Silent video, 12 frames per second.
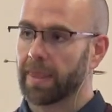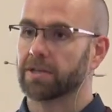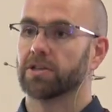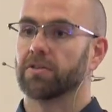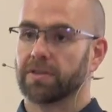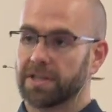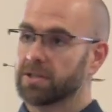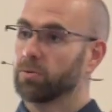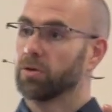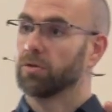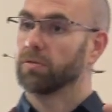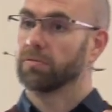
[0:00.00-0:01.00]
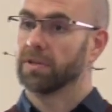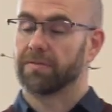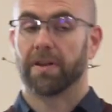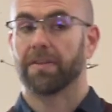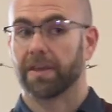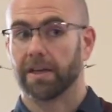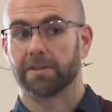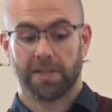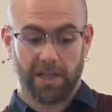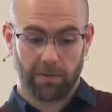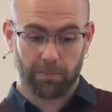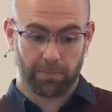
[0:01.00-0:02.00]
So this will, if nothing else,
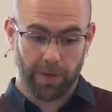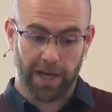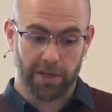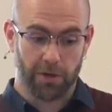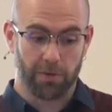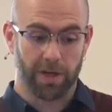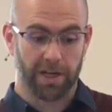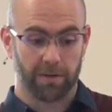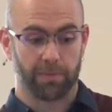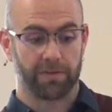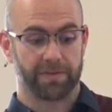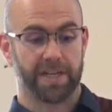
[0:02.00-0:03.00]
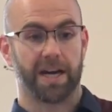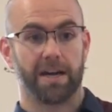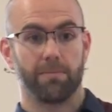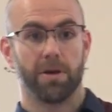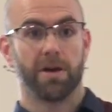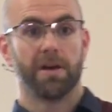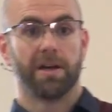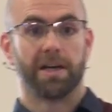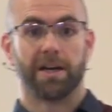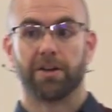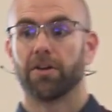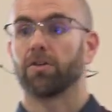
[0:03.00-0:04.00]
help buy you a little bit of time.
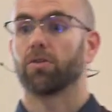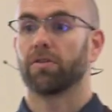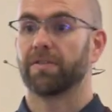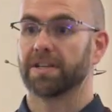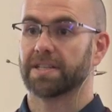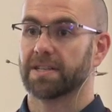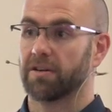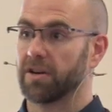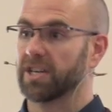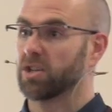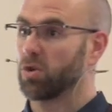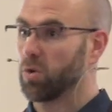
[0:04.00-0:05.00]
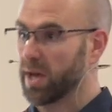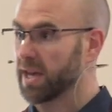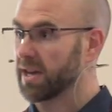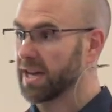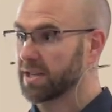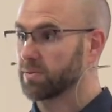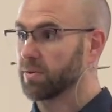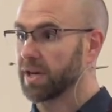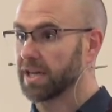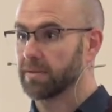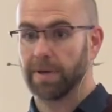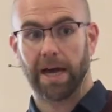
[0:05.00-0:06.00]
Not all of us are as quick as we would
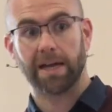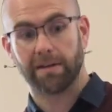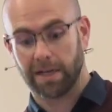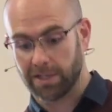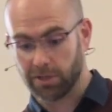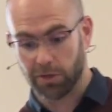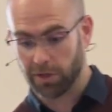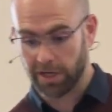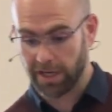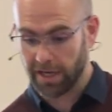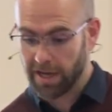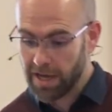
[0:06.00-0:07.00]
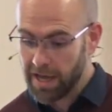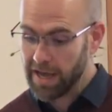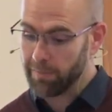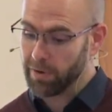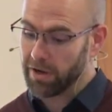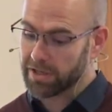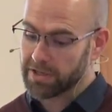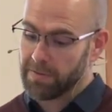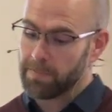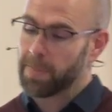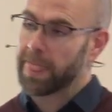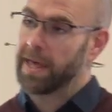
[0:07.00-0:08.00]
like to be. I certainly am not.
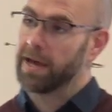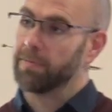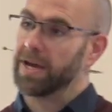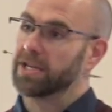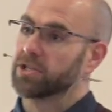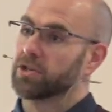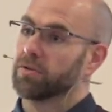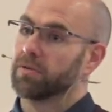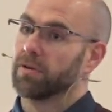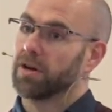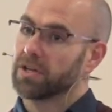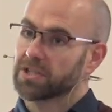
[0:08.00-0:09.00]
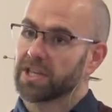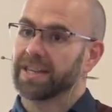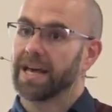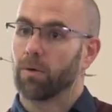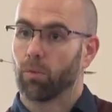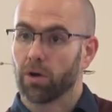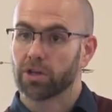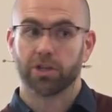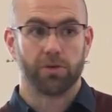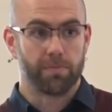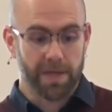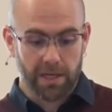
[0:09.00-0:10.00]
And so asking that what do
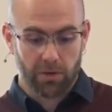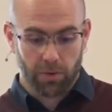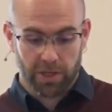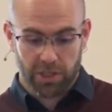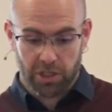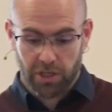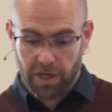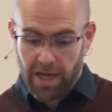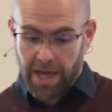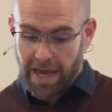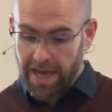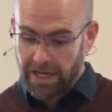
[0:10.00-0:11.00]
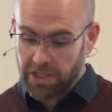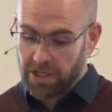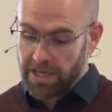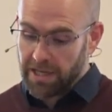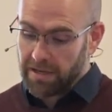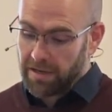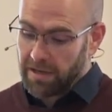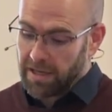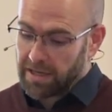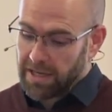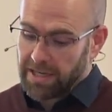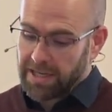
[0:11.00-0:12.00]
you mean question actually
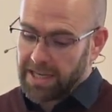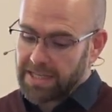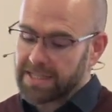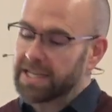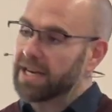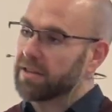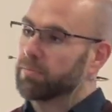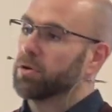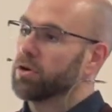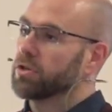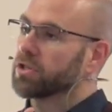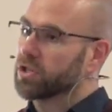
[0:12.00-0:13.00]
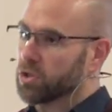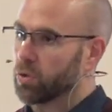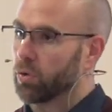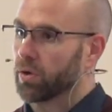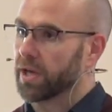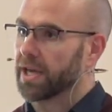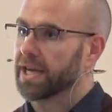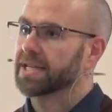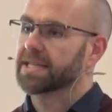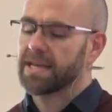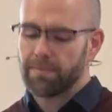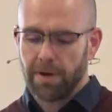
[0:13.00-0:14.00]
it gets the other person talking,
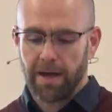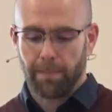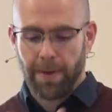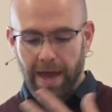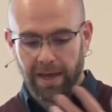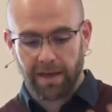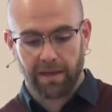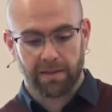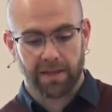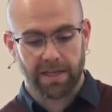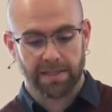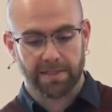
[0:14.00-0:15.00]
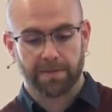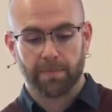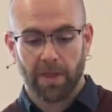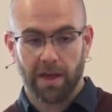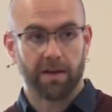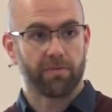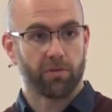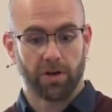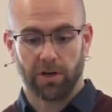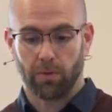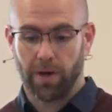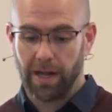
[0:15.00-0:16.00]
gets them unpacking things for a
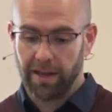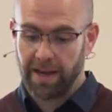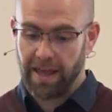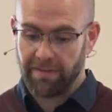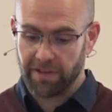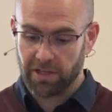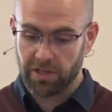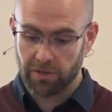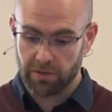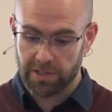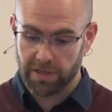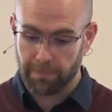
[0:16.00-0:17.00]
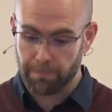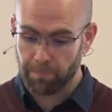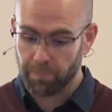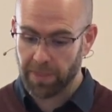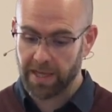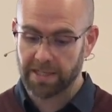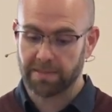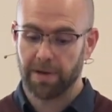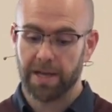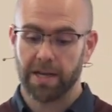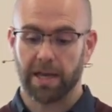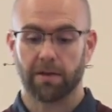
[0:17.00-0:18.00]
little while and having to do some
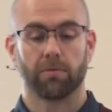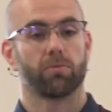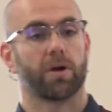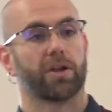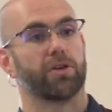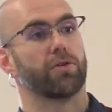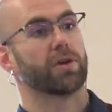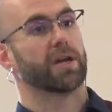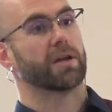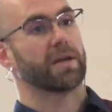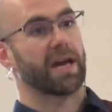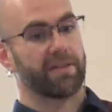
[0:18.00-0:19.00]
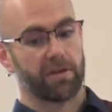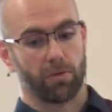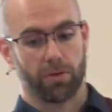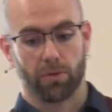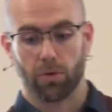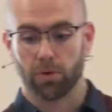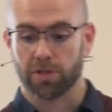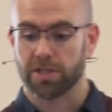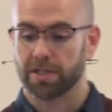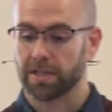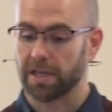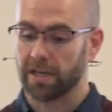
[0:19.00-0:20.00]
explaining while you can gather your
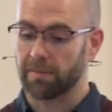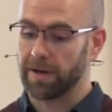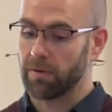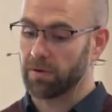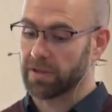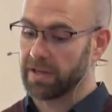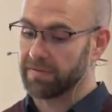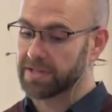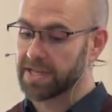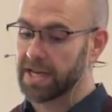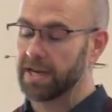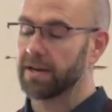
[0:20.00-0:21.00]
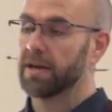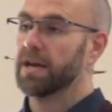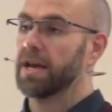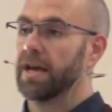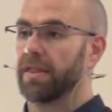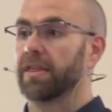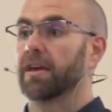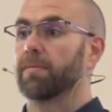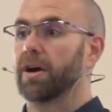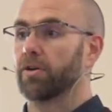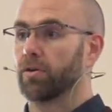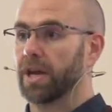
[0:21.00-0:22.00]
thoughts, think about what they've said, and think
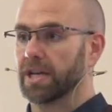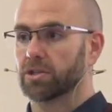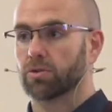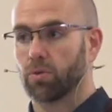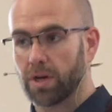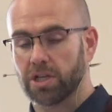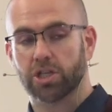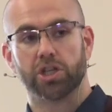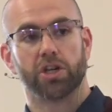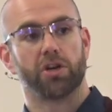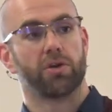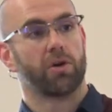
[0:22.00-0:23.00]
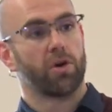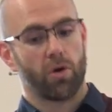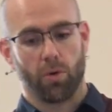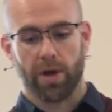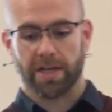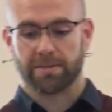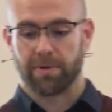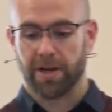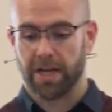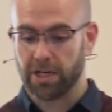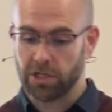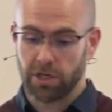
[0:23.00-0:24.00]
about your next question or
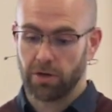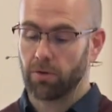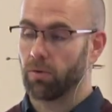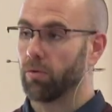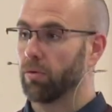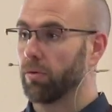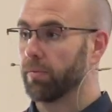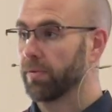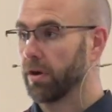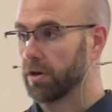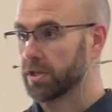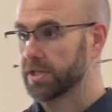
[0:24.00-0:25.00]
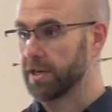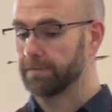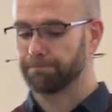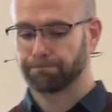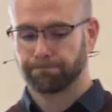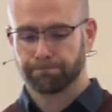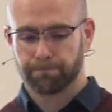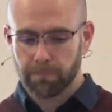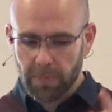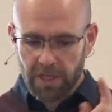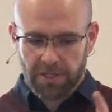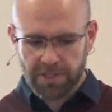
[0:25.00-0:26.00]
explanation or answer.
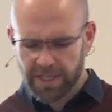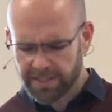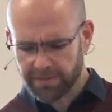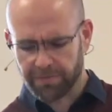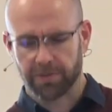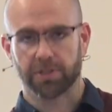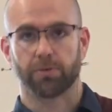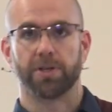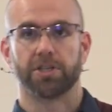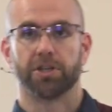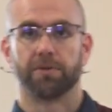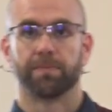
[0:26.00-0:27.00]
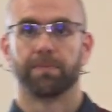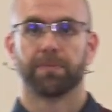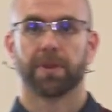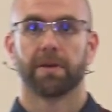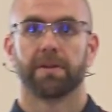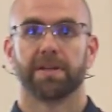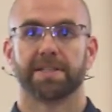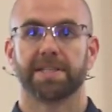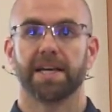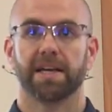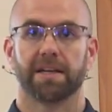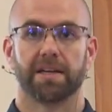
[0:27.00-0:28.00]
So that's the first question. The
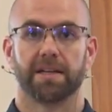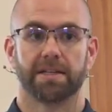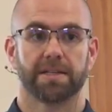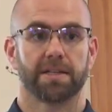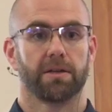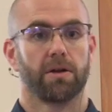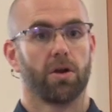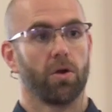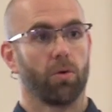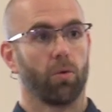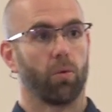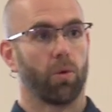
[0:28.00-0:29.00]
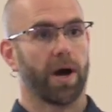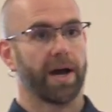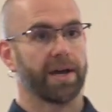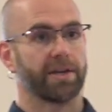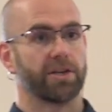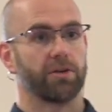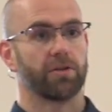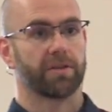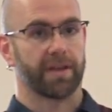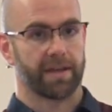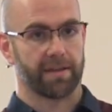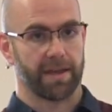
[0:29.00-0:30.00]
second is, why do you
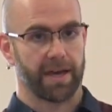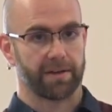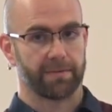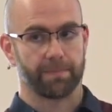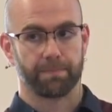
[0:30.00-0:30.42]
think that?